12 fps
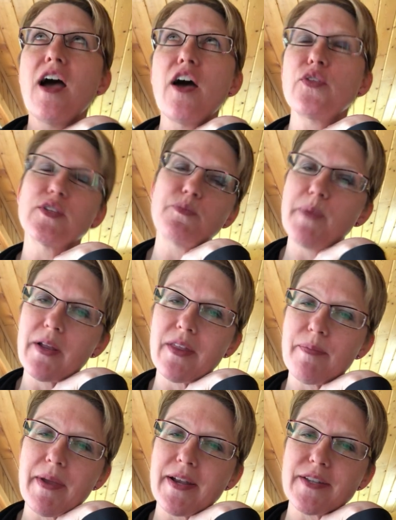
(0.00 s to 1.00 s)
Although it's
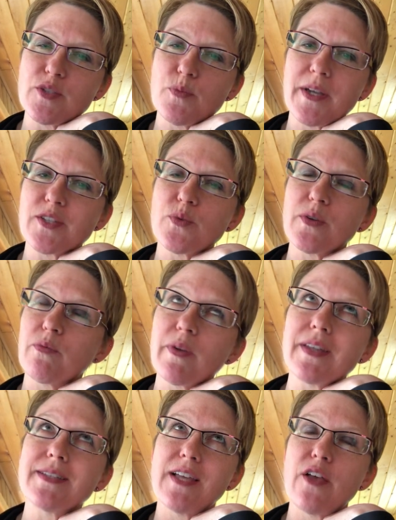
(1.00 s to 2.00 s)
barely Berrien Springs, we're
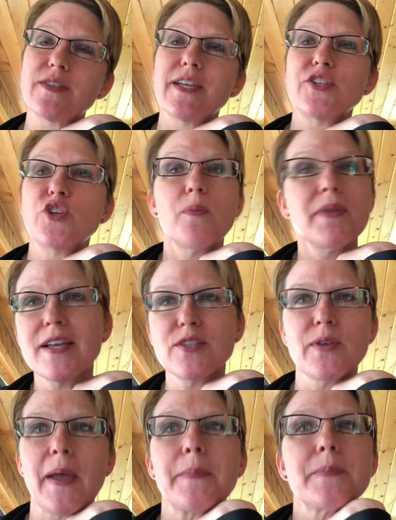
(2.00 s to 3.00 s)
really South St. Joe, but
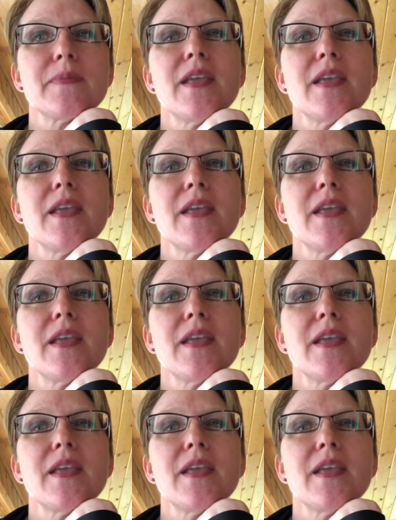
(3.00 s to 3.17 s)
that's okay.